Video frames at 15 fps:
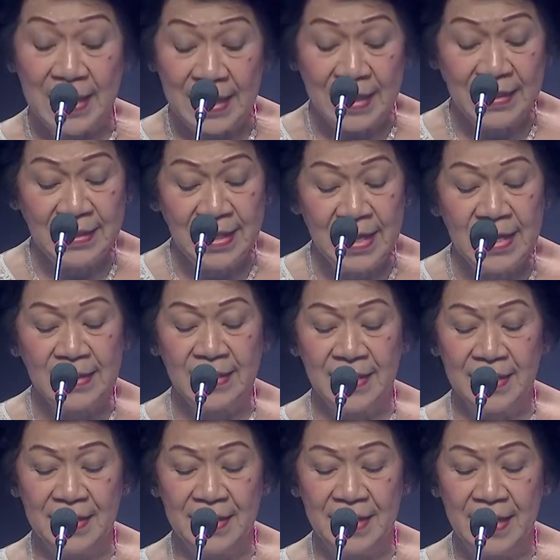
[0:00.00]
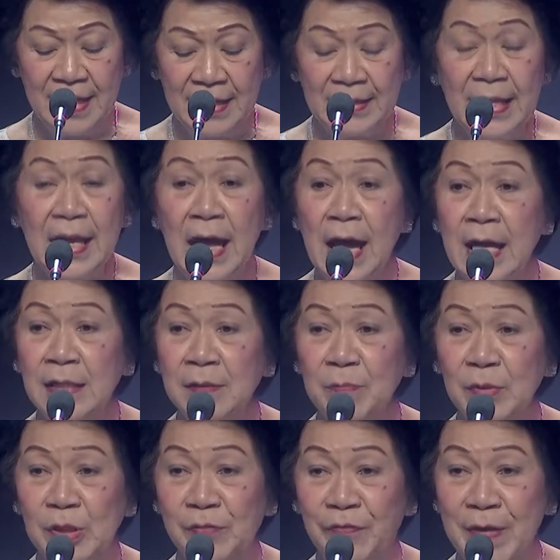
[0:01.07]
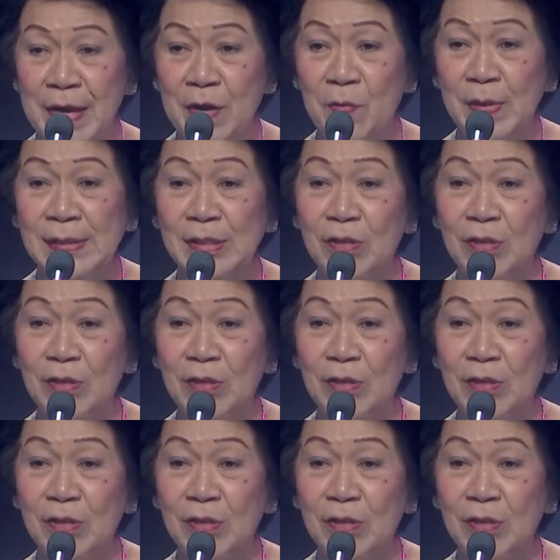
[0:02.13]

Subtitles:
Indeed, the atmosphere was